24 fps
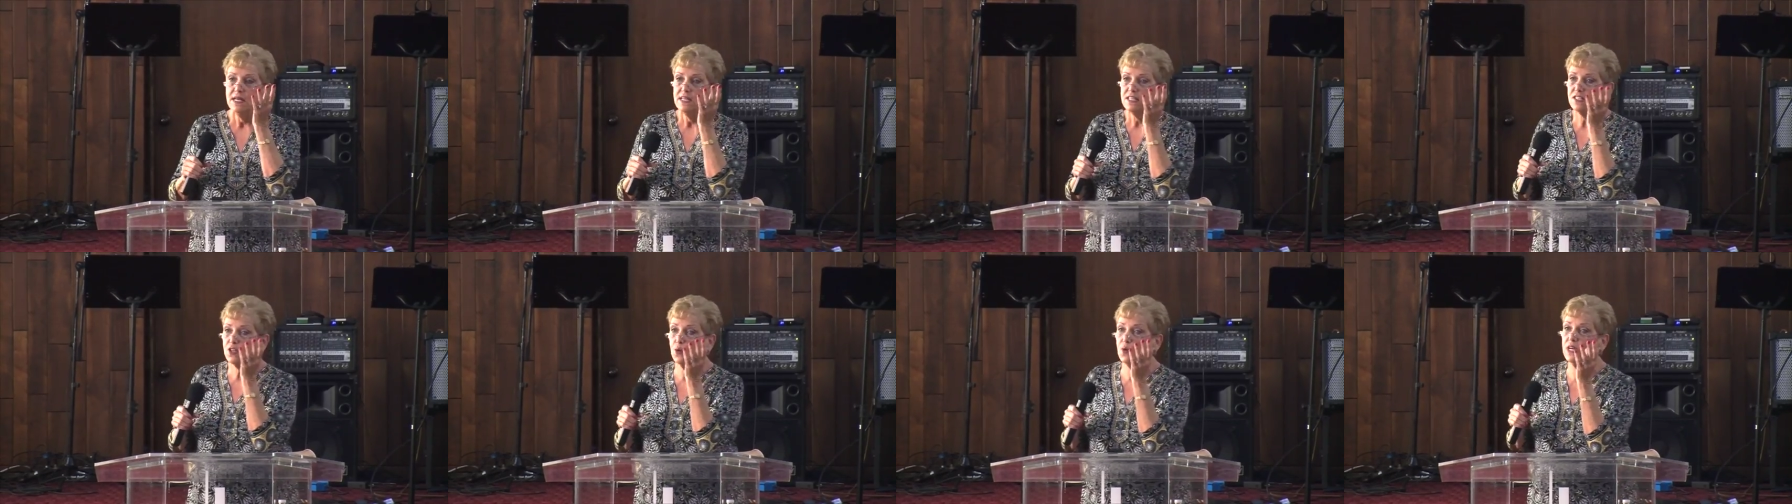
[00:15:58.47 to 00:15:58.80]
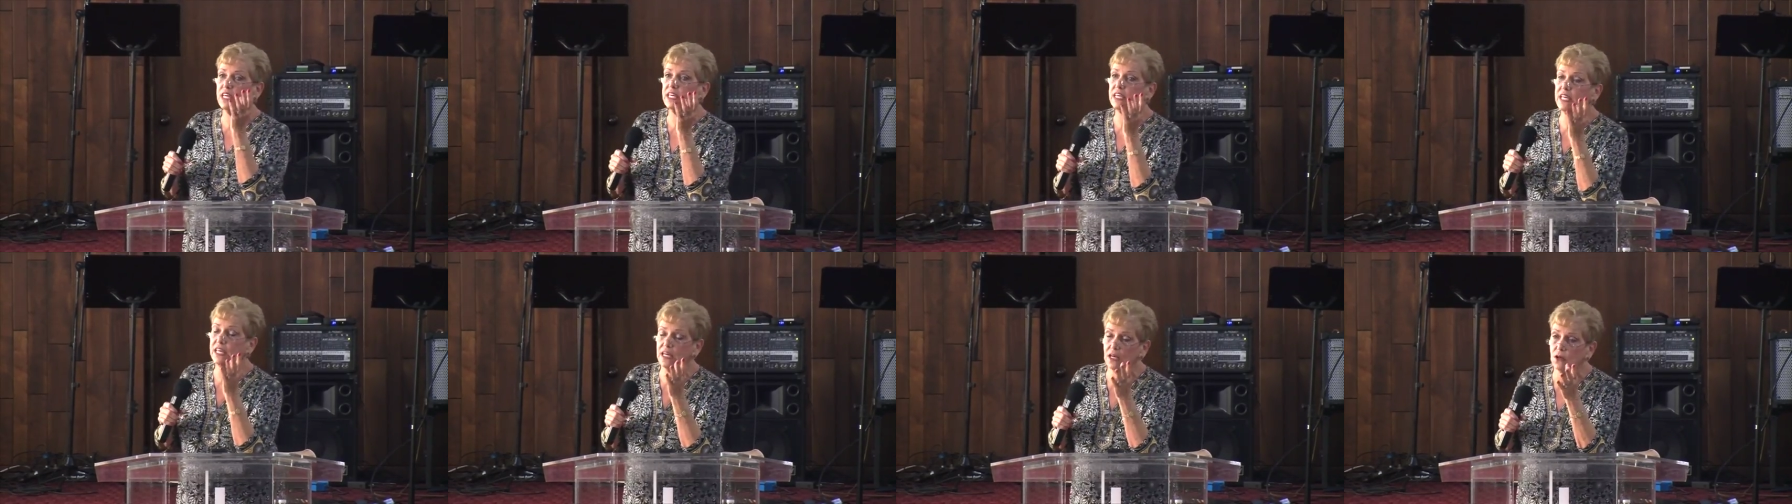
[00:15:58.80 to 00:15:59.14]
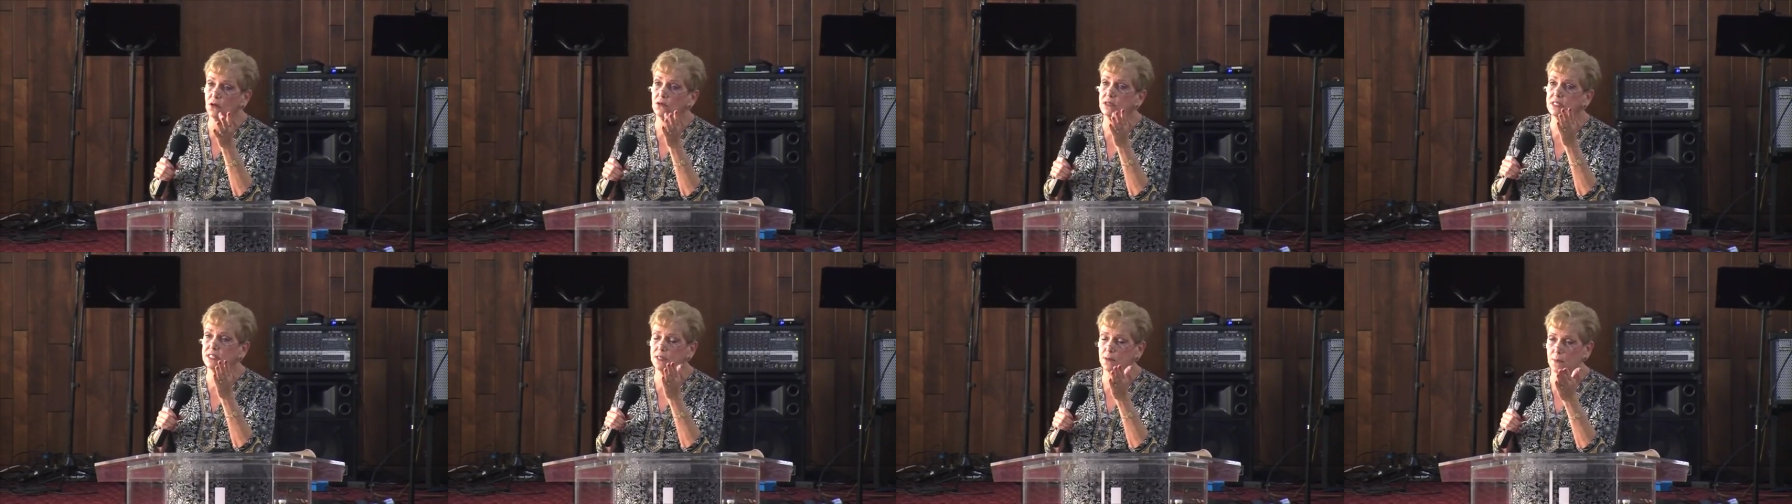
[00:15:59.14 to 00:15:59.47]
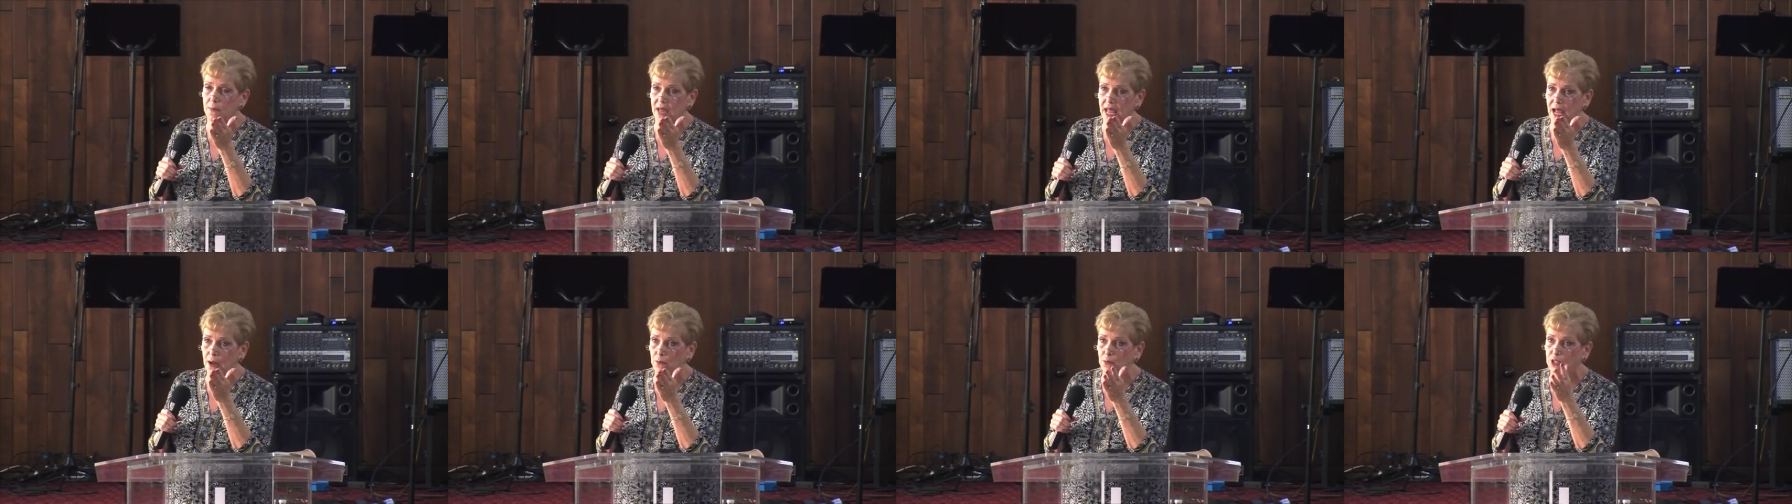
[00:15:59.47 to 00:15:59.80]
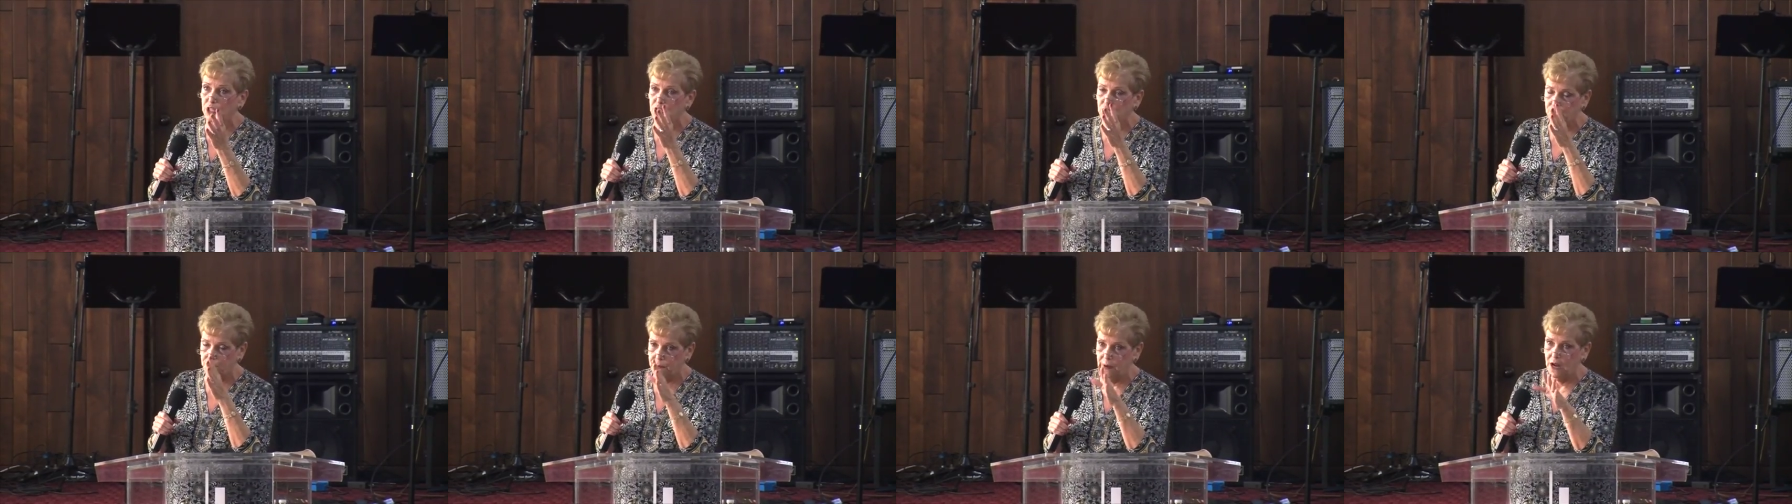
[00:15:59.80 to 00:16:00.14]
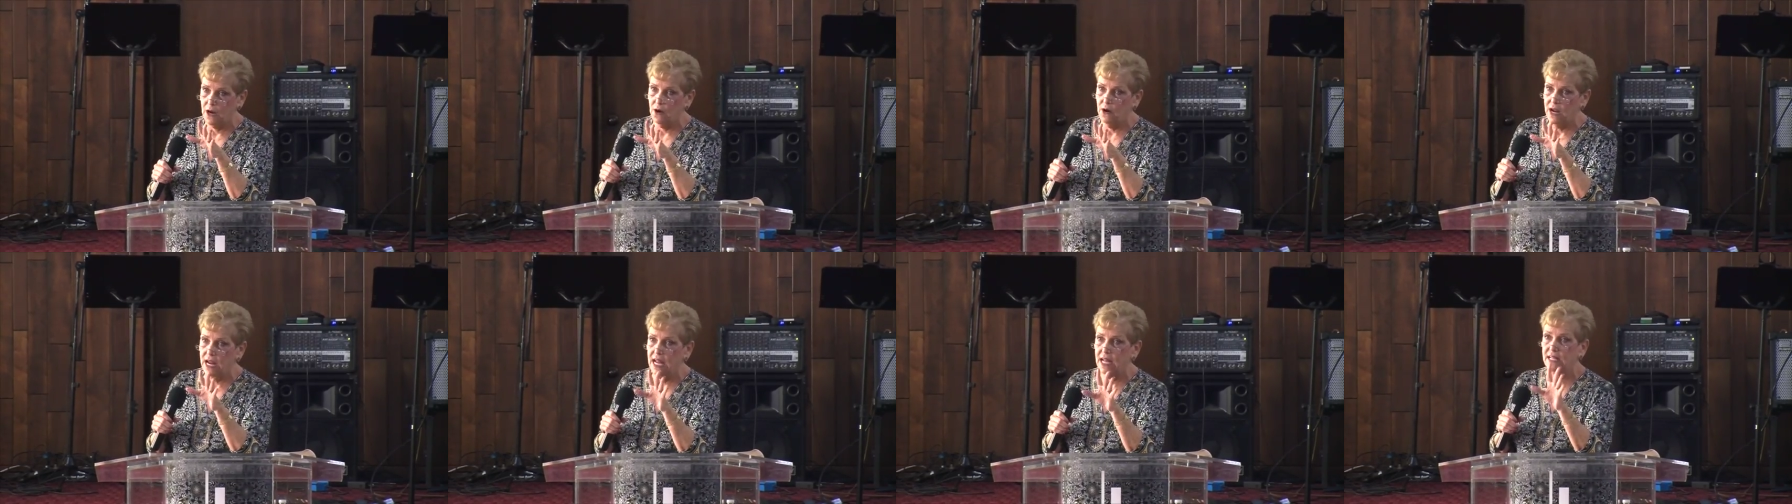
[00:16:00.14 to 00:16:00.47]
So he kills the man with his
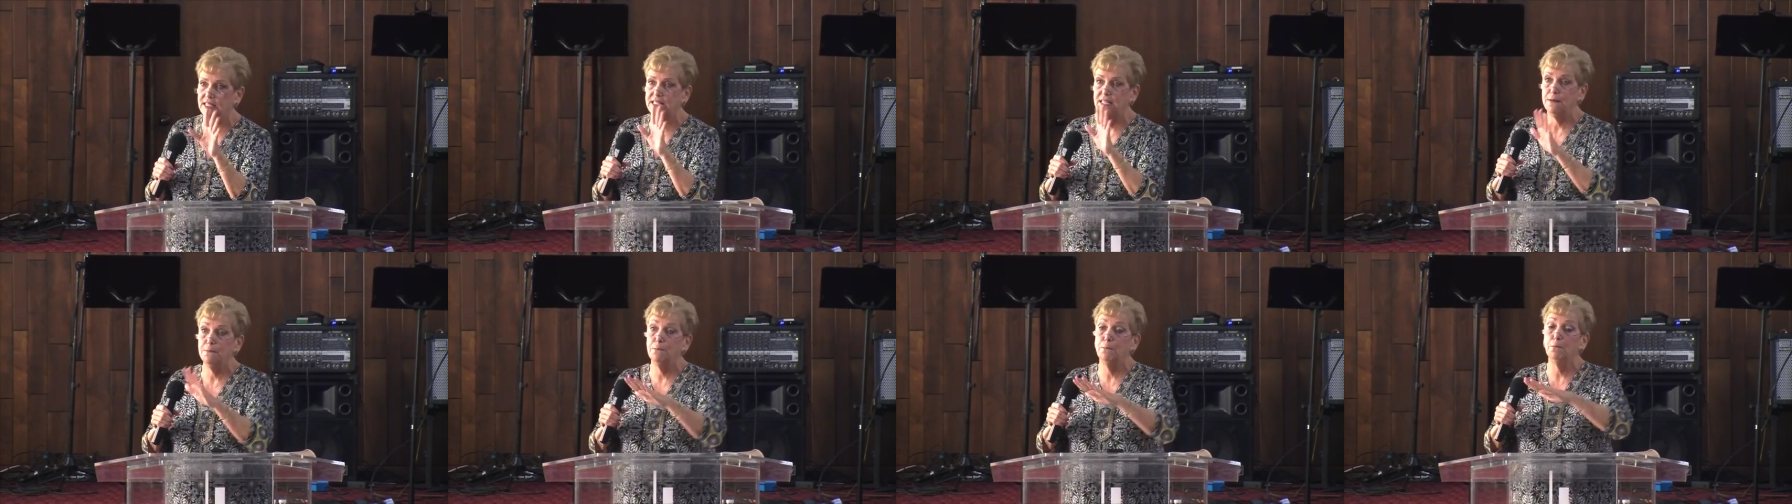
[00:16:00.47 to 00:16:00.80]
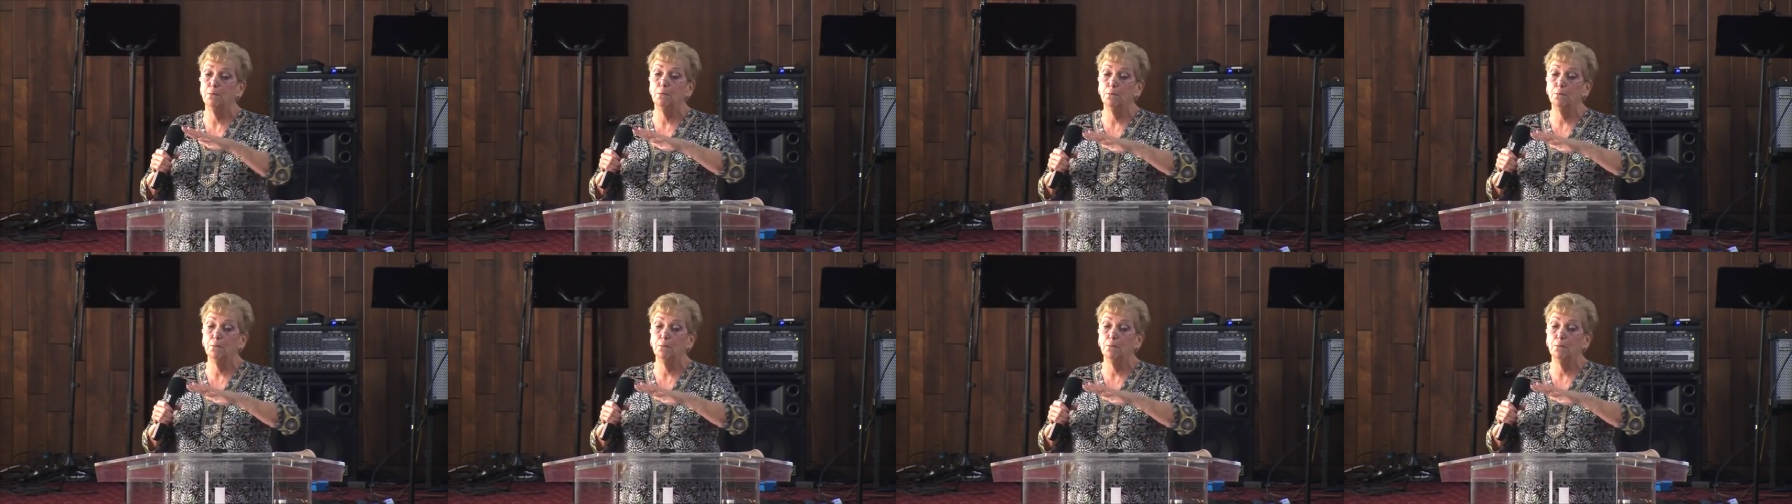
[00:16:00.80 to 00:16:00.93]
bare hands. He